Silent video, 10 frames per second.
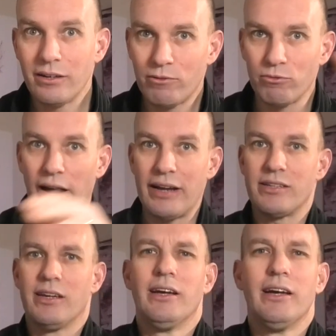Great.
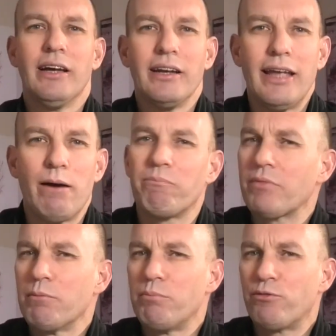Now,
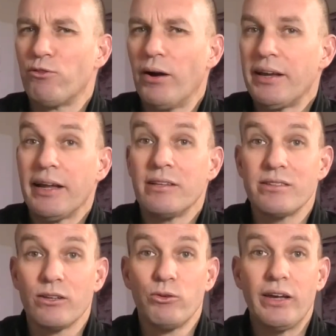before I get
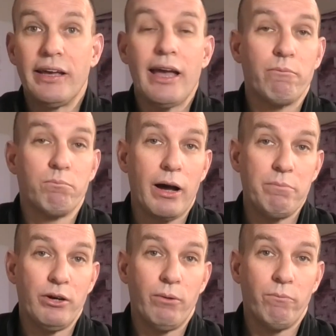into looking at my
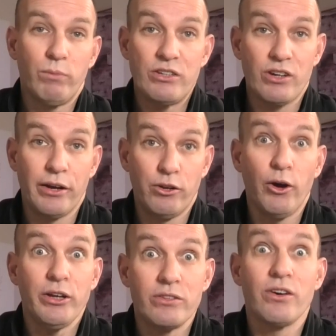bill, which I know
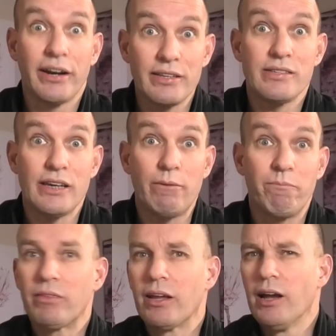you're dying to see,
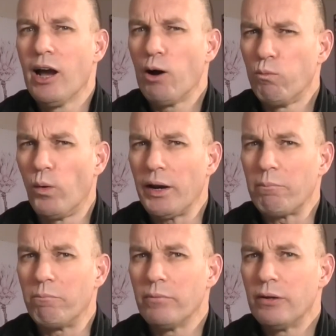a warning.